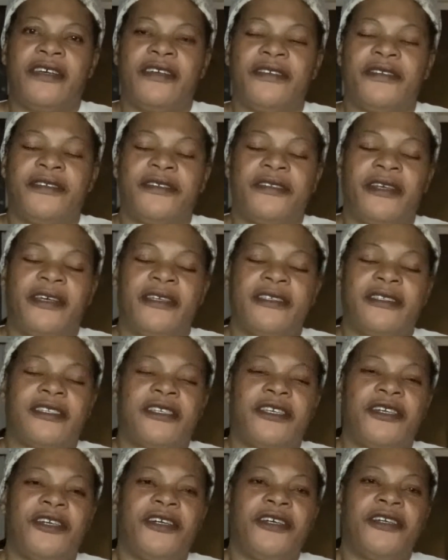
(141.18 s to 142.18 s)
Oh,
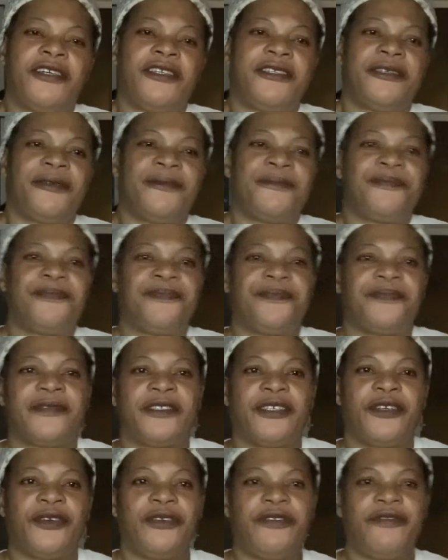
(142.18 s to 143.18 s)
that's good.
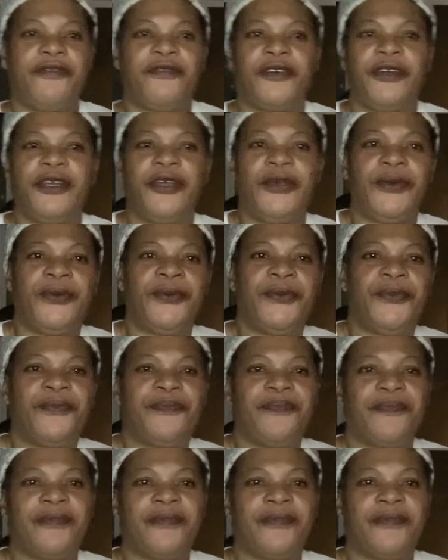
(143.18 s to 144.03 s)
Good for you.